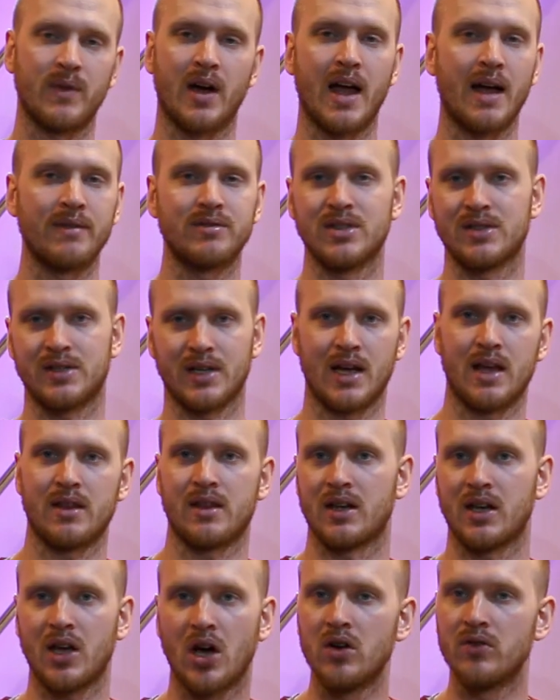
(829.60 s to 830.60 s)
I have to say, I
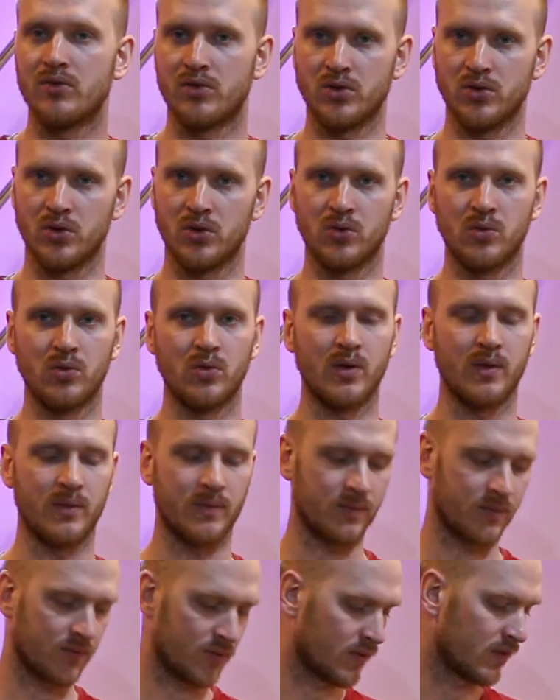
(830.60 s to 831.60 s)
think overall,
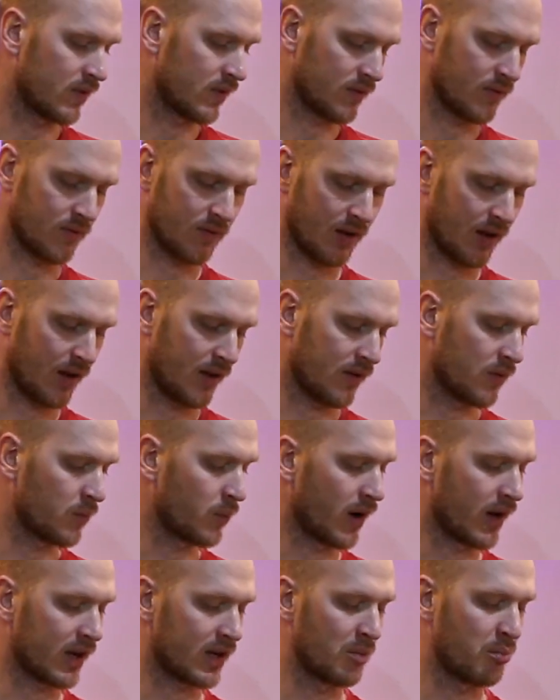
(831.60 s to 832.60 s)

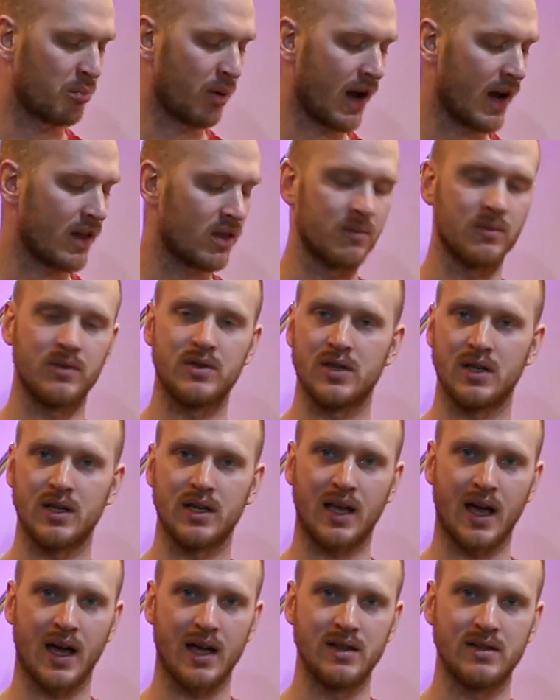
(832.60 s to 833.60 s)
when I compare them to the
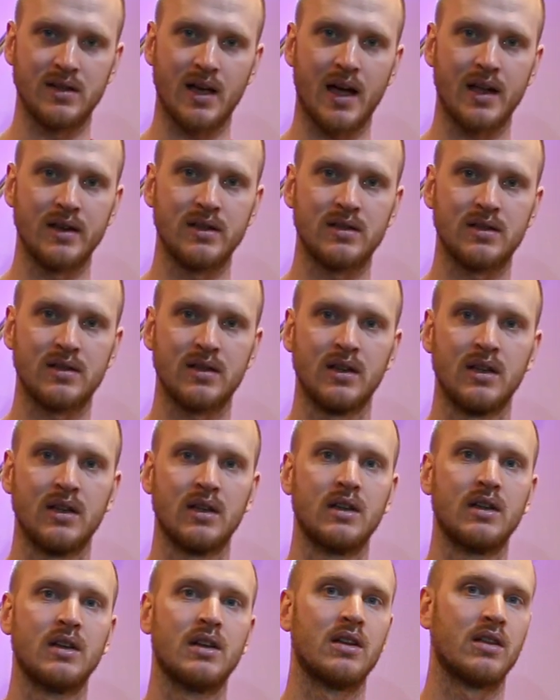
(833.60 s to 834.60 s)
KZs,
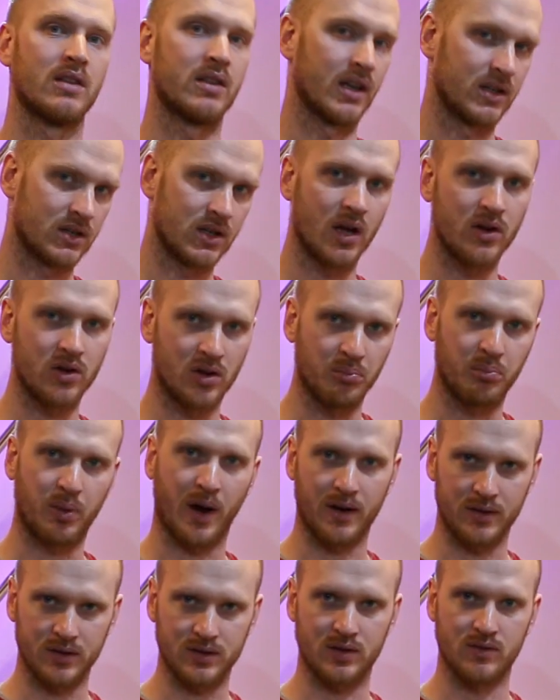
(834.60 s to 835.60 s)
there's no
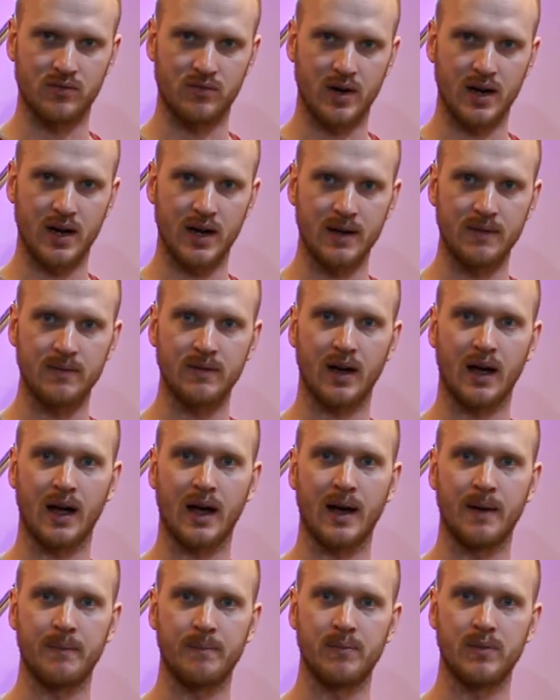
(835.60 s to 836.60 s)
comparison really.
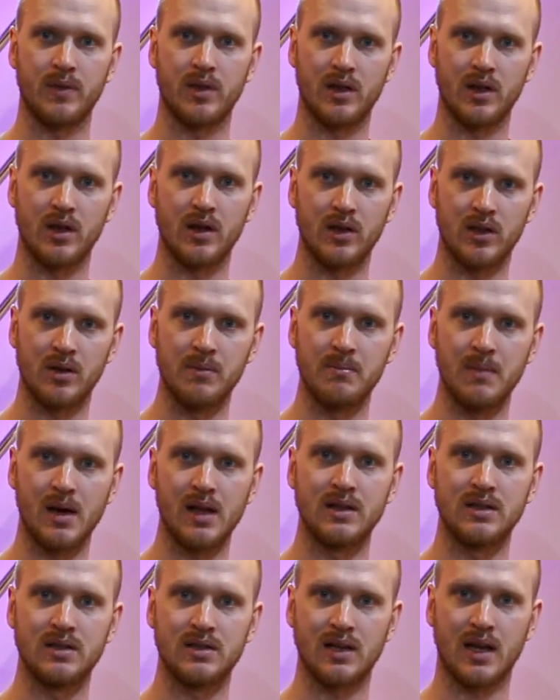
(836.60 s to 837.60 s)
The
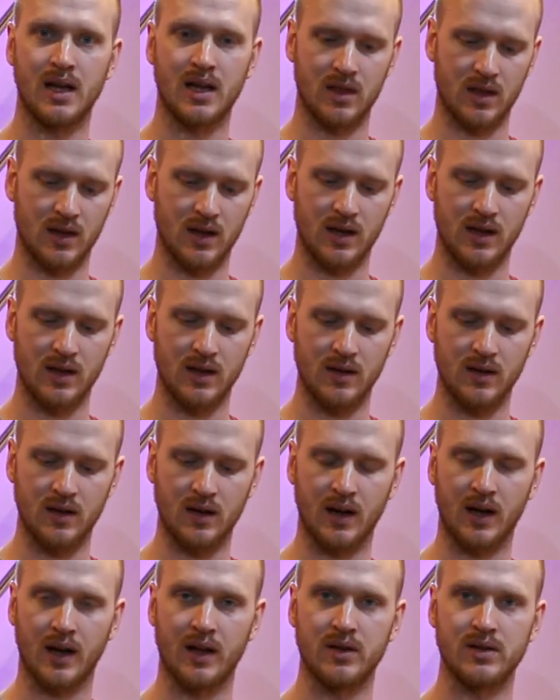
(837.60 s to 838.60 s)
mids in the
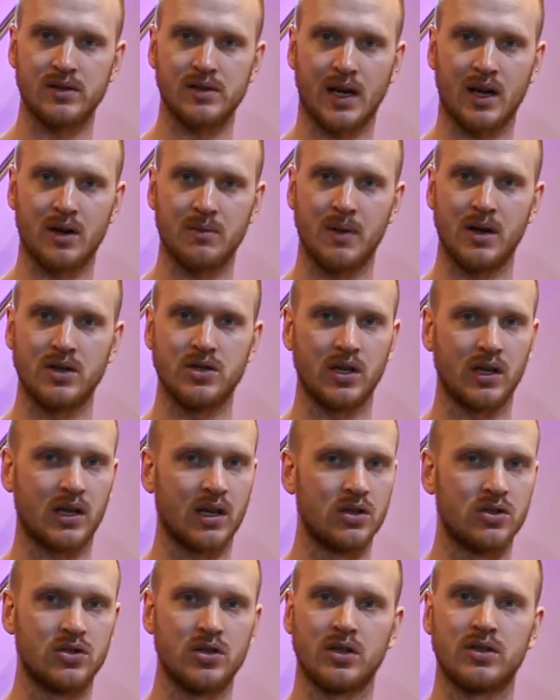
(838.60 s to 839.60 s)

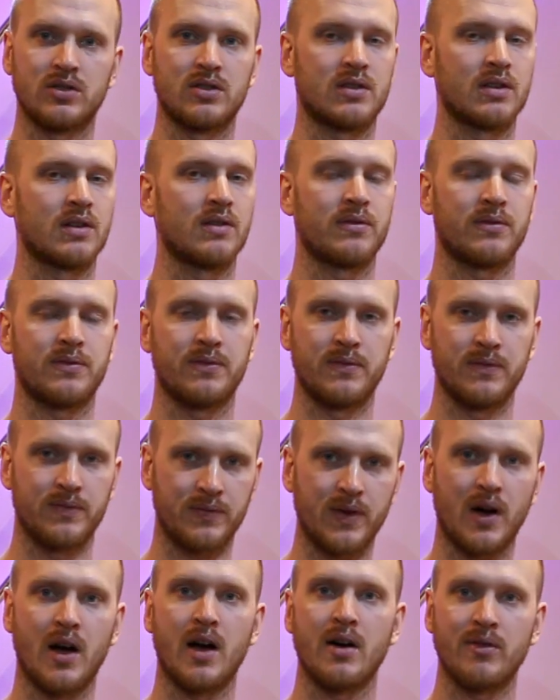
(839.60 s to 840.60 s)
SoundMagic are just
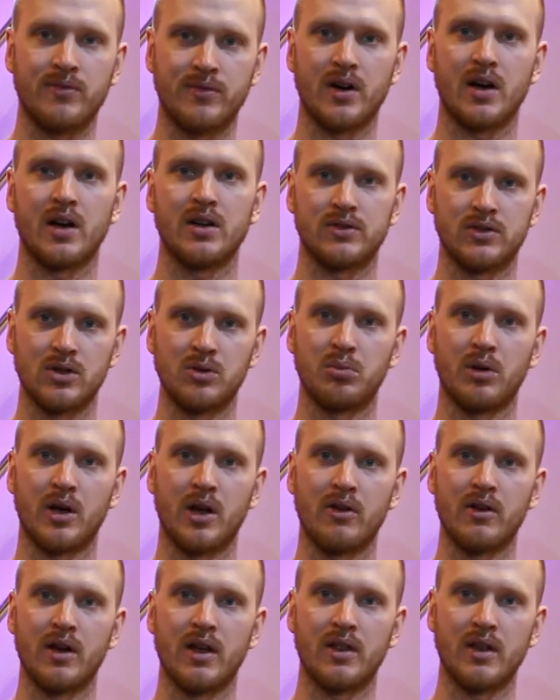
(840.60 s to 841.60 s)
far, far
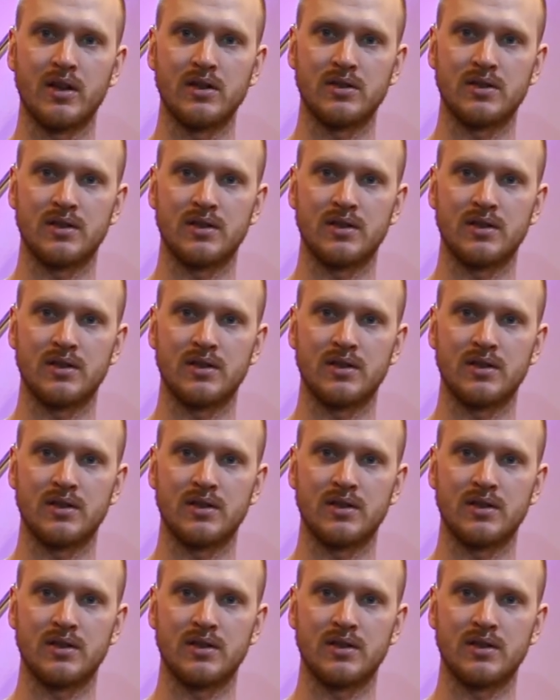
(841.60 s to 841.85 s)
superior.